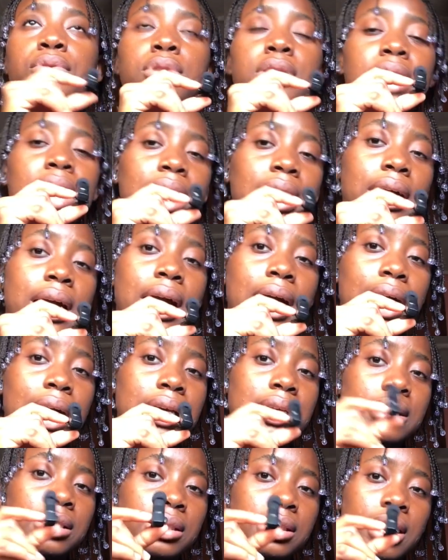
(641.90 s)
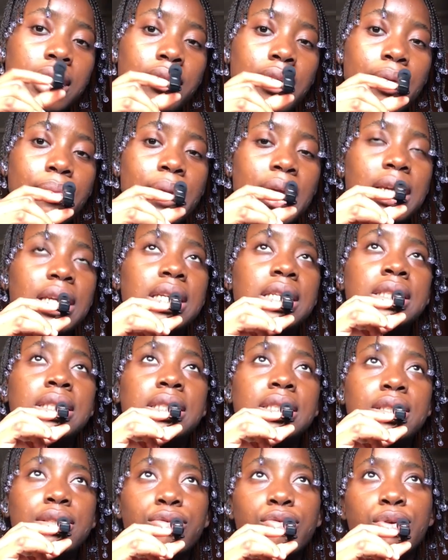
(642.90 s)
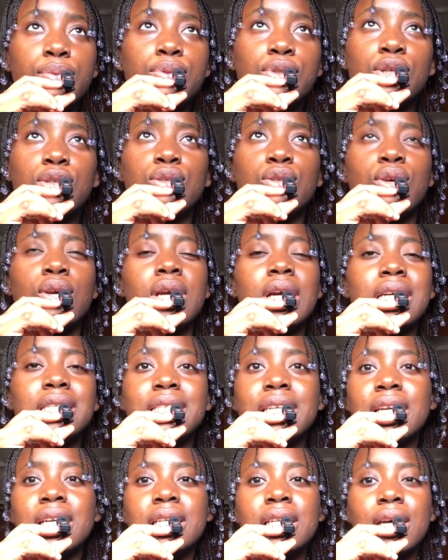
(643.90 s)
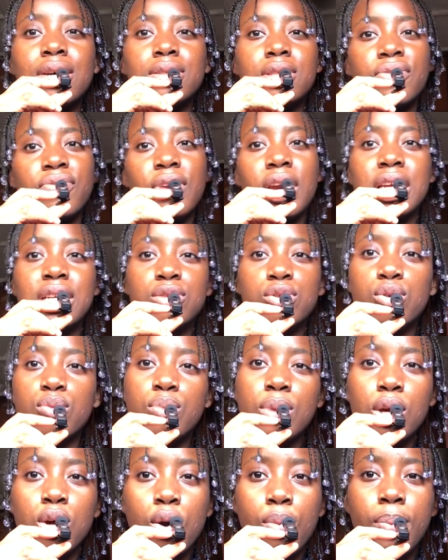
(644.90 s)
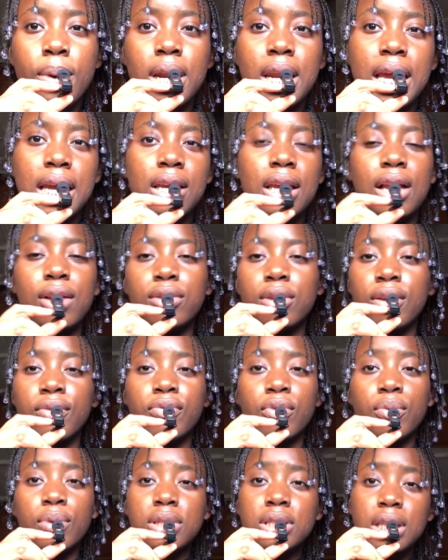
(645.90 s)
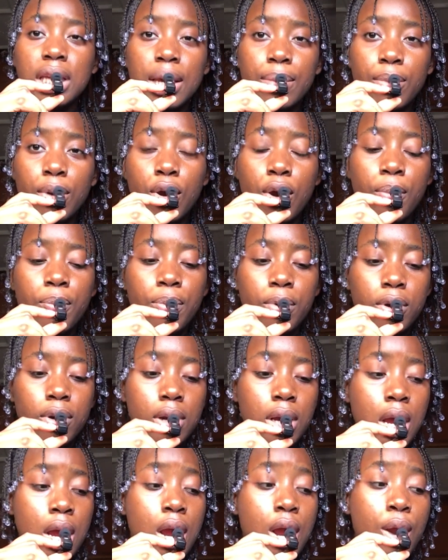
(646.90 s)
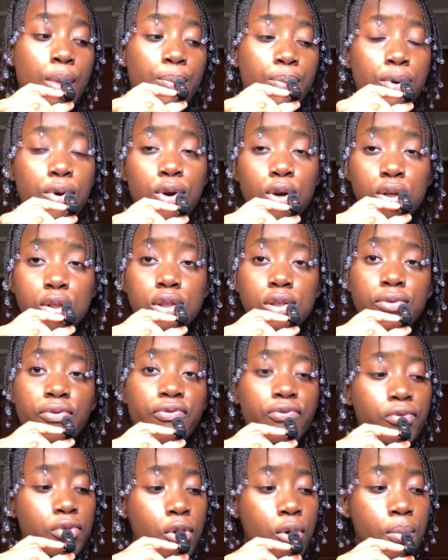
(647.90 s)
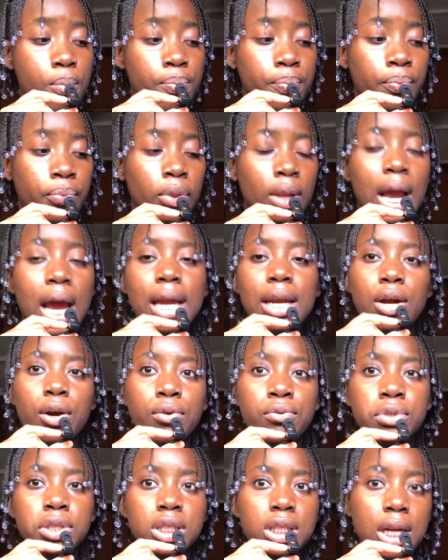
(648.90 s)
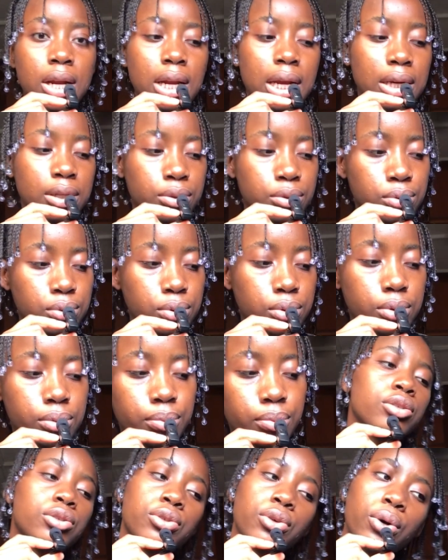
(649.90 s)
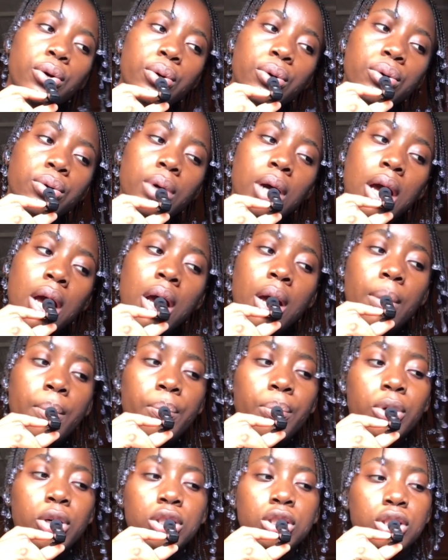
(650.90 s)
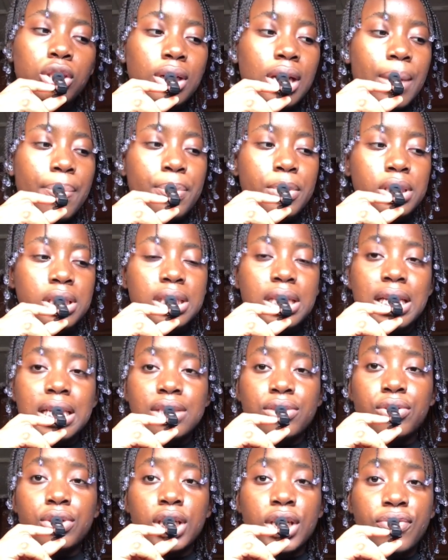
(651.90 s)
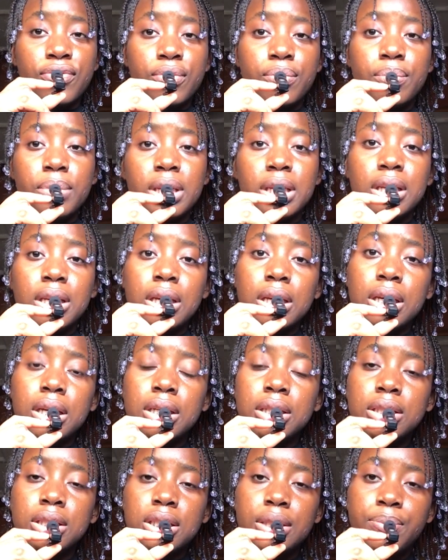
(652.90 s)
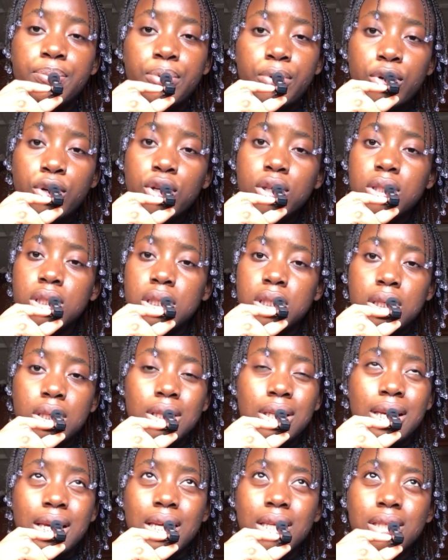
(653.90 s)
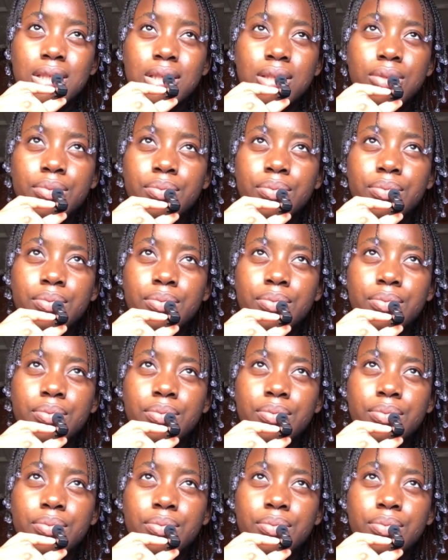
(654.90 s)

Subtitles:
tag her Instagram like in the description, so you can check it out if you're into makeup and like you're looking for where to get makeup products from, and they're original and good. So but the other person has not given me the products yet